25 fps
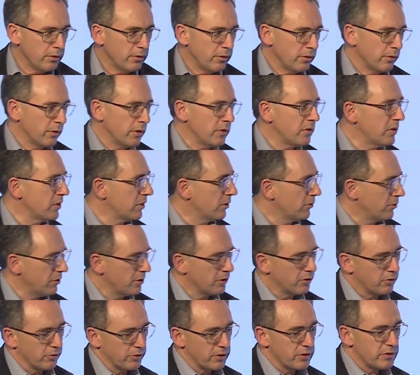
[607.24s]
This is
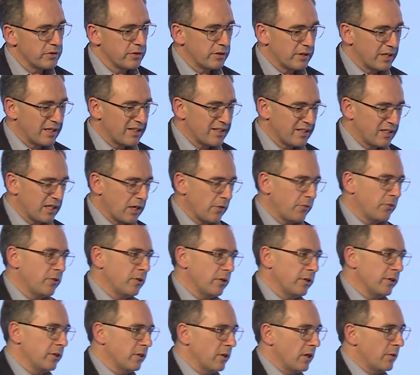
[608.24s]
critical. There's
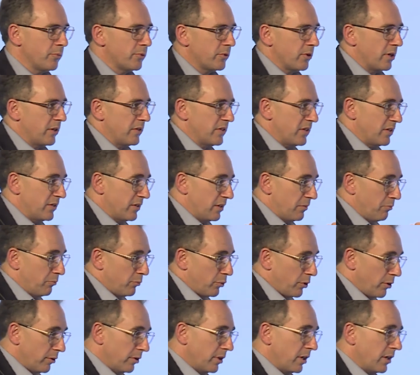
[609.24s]
definitely an arms race is in
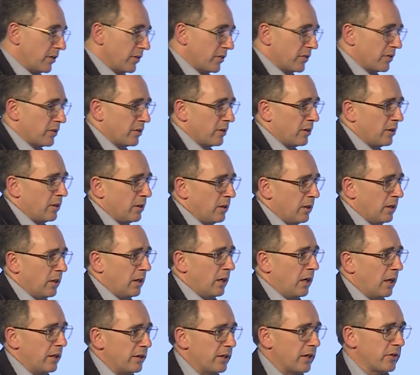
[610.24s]
progress,
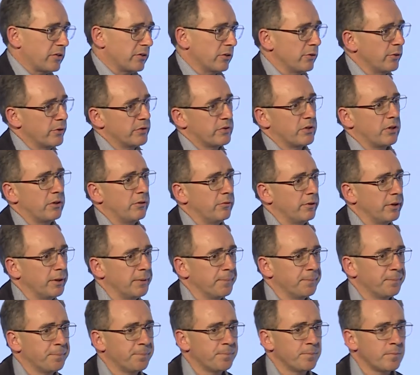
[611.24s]
and that's going to accelerate.
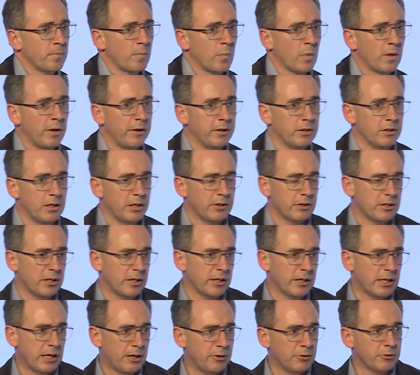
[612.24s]
I mean, like
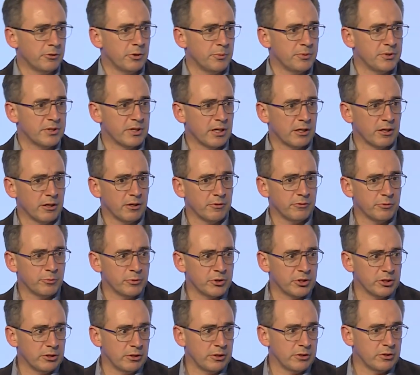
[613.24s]
our group is now going from
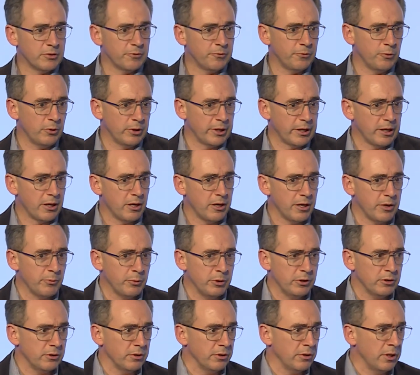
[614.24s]
machine learning to full AI. We
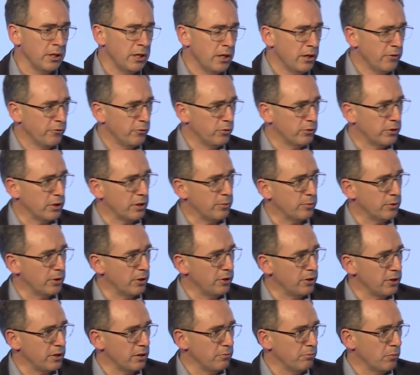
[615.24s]
look at full deep
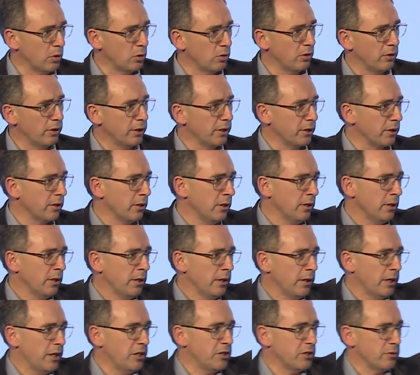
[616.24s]
learning, modeling,
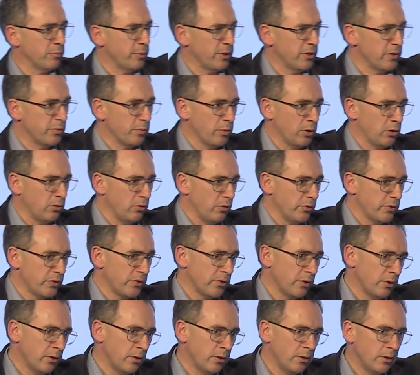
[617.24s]
agent-based
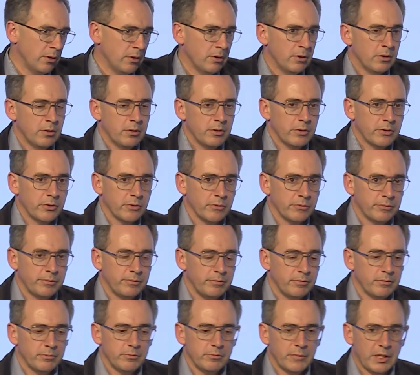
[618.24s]
models, sort of
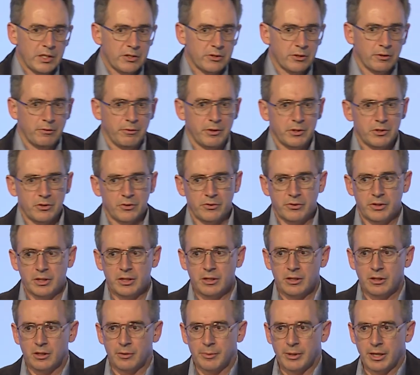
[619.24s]
next generation
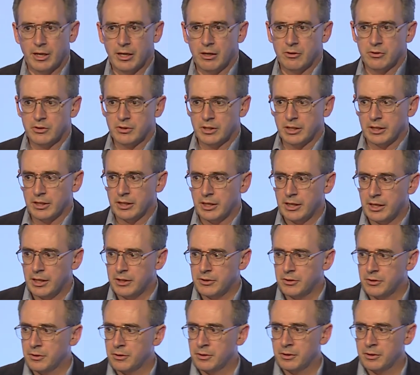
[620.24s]
thinking about how to get ahead.